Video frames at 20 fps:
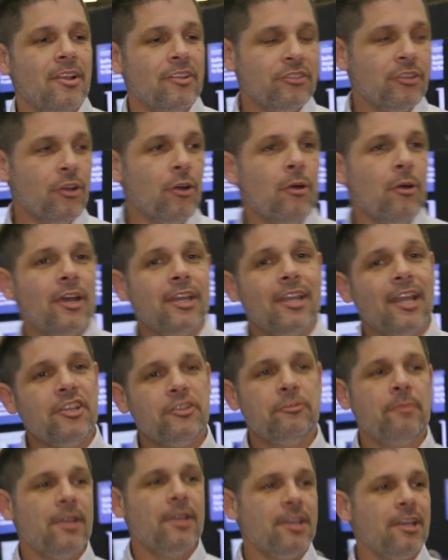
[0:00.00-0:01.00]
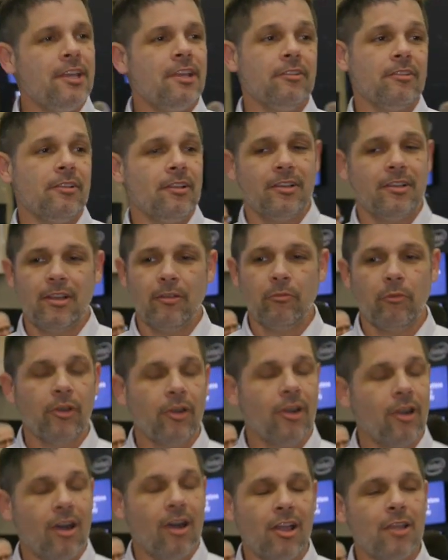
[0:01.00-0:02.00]
So at HPE,
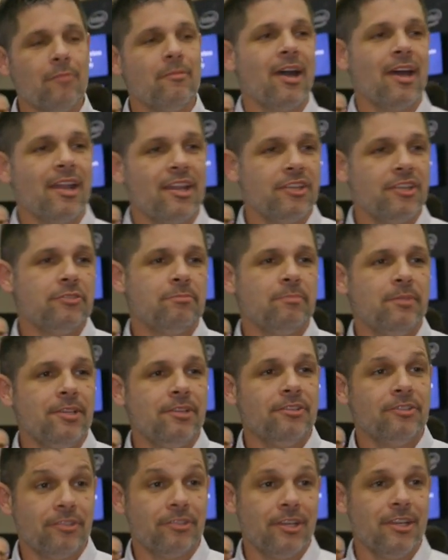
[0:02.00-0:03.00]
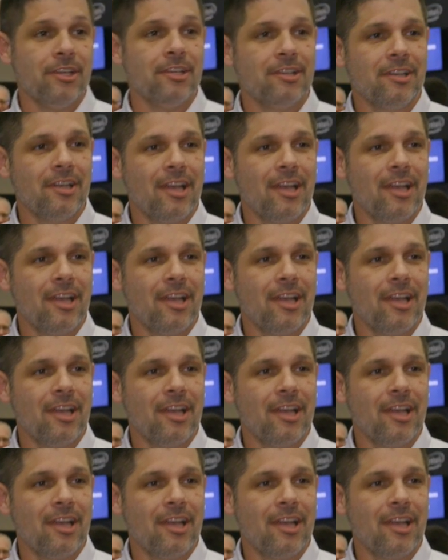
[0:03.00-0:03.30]
we're all about HPC,